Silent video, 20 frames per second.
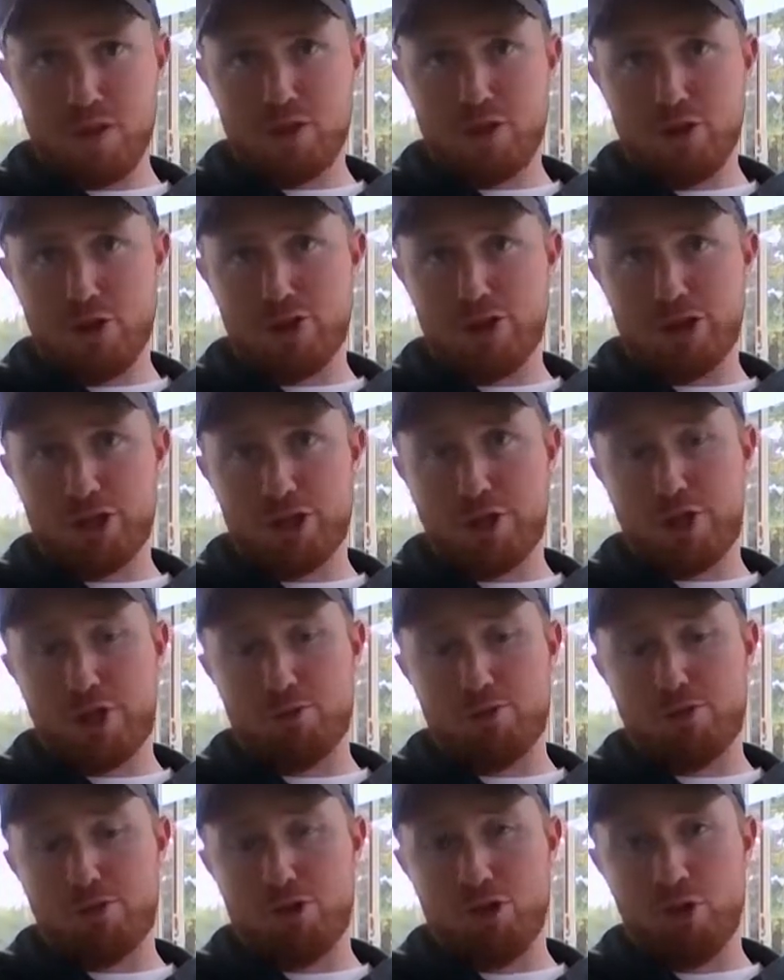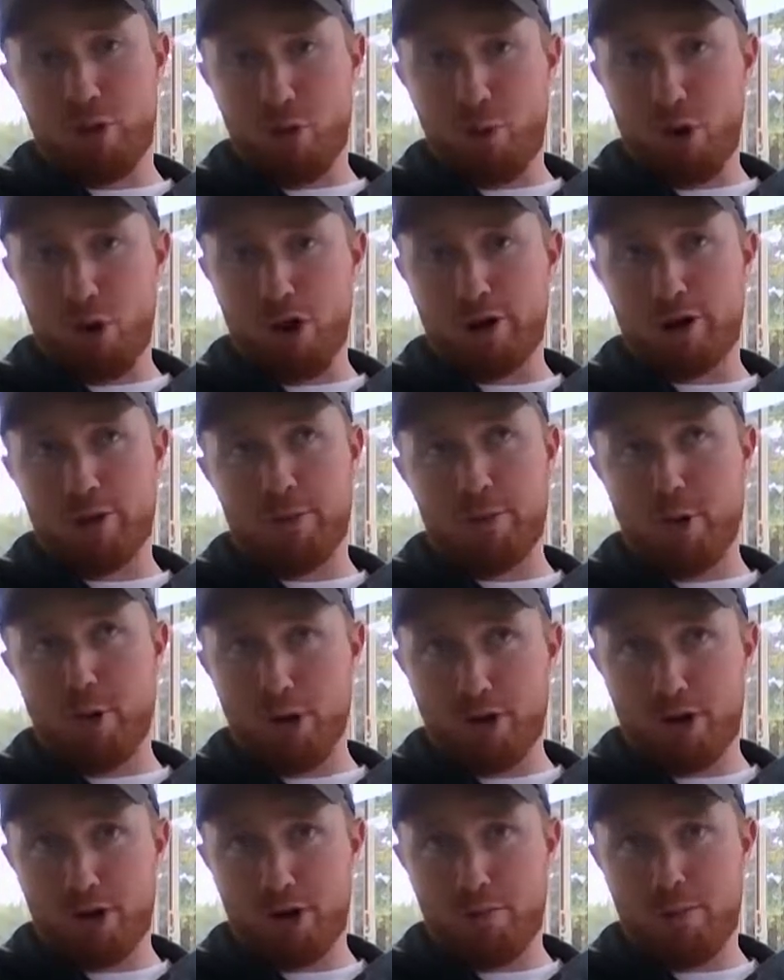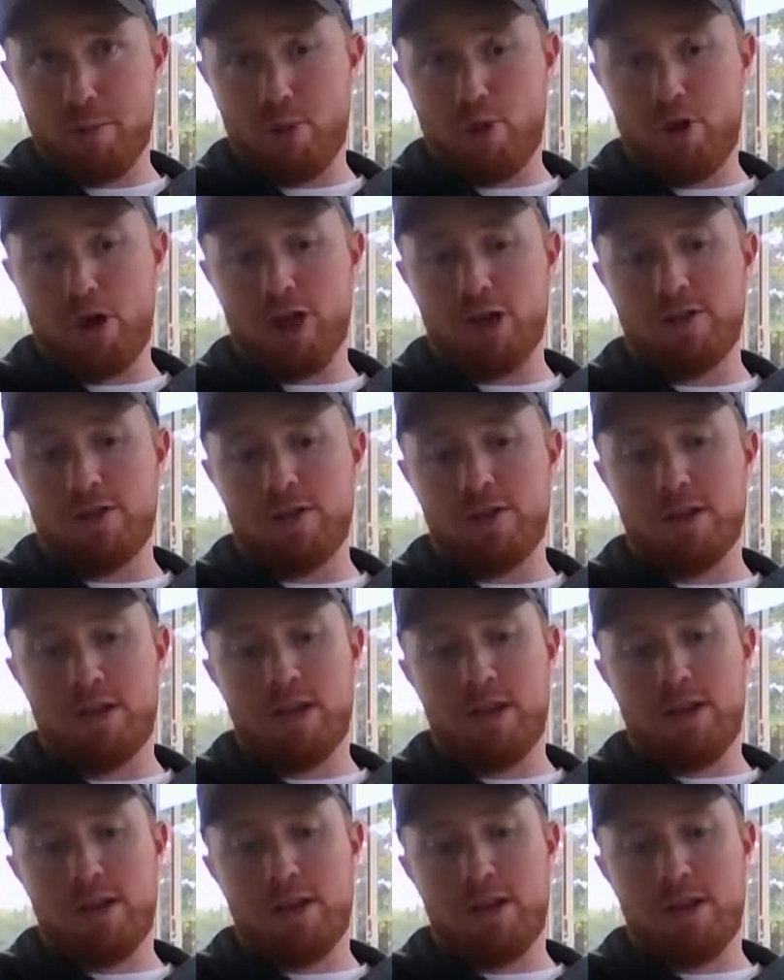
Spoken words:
You're just, doing work, putting up points,